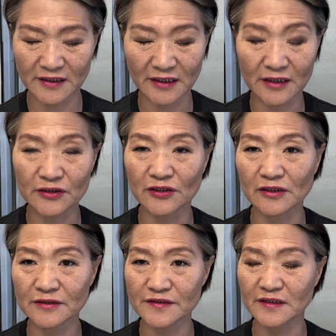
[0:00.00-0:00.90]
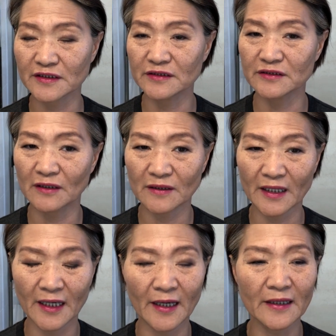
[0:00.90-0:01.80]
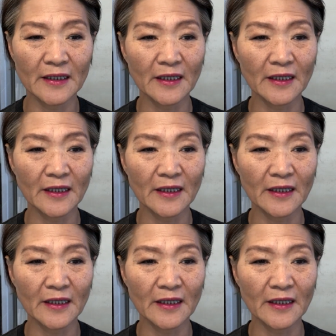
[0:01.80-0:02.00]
and cursing in your car.